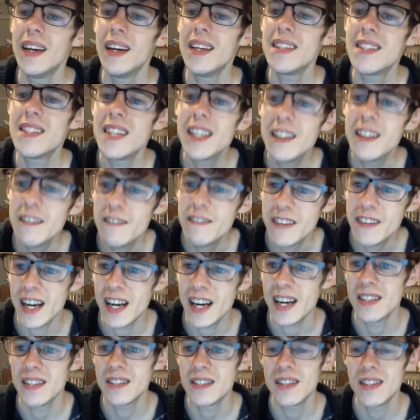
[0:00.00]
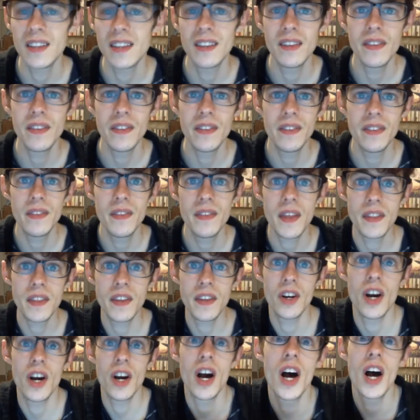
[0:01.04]
signifies that
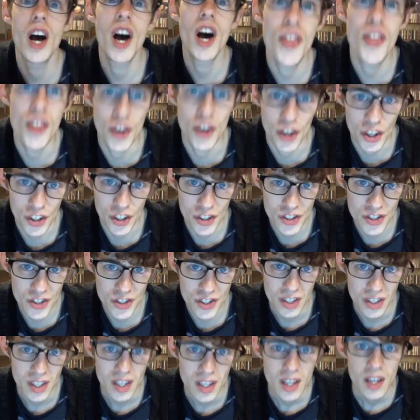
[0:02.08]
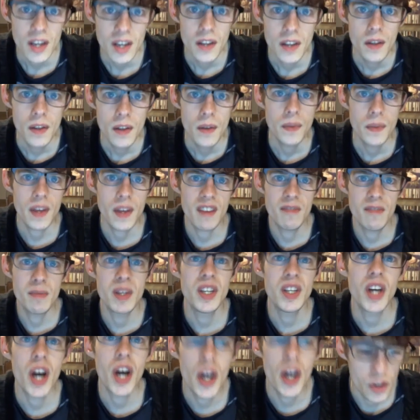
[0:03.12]
they're others. They've
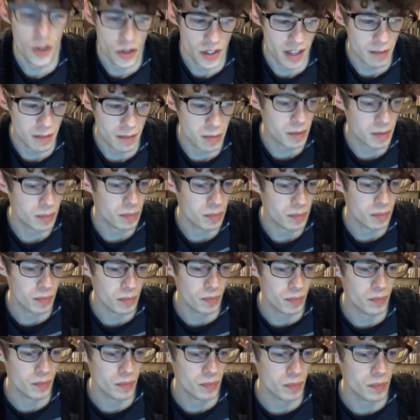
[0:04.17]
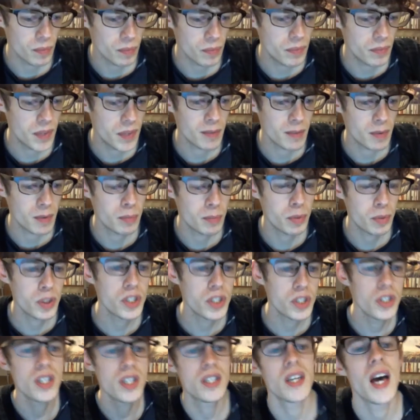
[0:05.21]
been othered. They've been
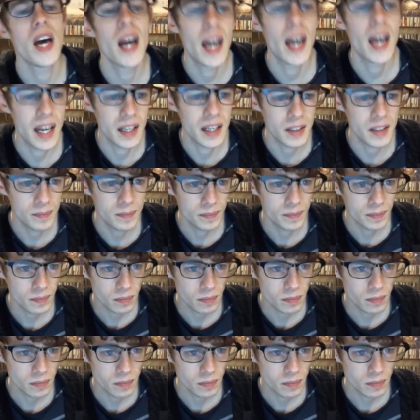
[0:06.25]
pushed aside.